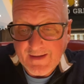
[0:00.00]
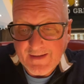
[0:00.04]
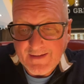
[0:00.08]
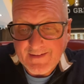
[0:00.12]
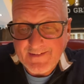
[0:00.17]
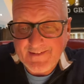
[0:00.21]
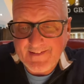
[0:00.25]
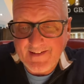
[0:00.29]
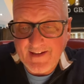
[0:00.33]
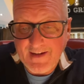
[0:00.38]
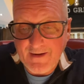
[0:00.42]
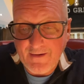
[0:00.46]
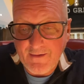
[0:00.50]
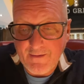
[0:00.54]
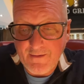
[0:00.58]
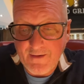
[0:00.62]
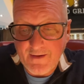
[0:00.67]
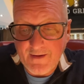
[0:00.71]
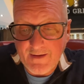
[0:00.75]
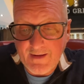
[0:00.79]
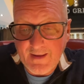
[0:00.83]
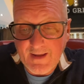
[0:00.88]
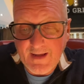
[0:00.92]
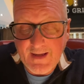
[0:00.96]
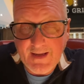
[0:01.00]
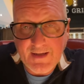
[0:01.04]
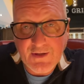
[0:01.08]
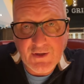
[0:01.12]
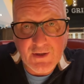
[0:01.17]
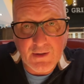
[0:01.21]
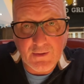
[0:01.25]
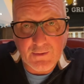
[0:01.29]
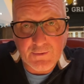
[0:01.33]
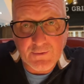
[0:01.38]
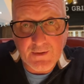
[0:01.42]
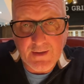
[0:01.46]
Sarah and the
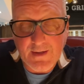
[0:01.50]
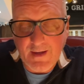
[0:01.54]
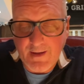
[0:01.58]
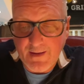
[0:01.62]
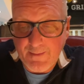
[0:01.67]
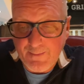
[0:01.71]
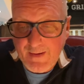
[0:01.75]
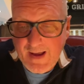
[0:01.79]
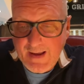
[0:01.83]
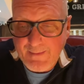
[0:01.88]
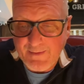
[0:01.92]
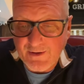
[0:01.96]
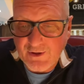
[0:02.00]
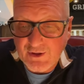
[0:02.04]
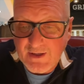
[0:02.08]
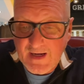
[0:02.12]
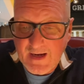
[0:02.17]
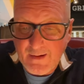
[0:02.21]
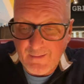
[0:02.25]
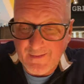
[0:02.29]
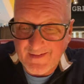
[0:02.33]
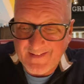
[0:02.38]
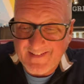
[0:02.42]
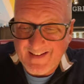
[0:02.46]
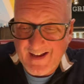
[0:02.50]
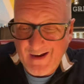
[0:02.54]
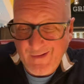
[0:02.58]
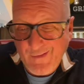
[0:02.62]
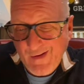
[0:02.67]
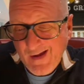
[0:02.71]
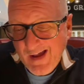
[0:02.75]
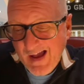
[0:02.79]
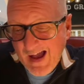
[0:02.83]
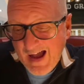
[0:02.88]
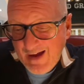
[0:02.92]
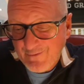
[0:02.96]
children at the baby shower, so
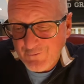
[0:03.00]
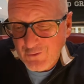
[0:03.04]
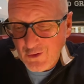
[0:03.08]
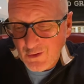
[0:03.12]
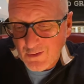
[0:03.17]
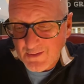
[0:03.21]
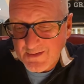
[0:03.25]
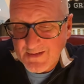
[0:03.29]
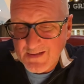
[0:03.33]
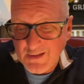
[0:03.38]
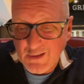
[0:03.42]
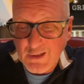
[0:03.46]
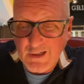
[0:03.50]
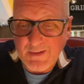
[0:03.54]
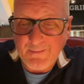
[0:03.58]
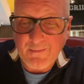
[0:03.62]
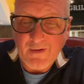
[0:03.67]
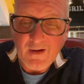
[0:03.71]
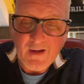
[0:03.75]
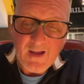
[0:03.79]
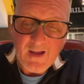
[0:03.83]
I've got time.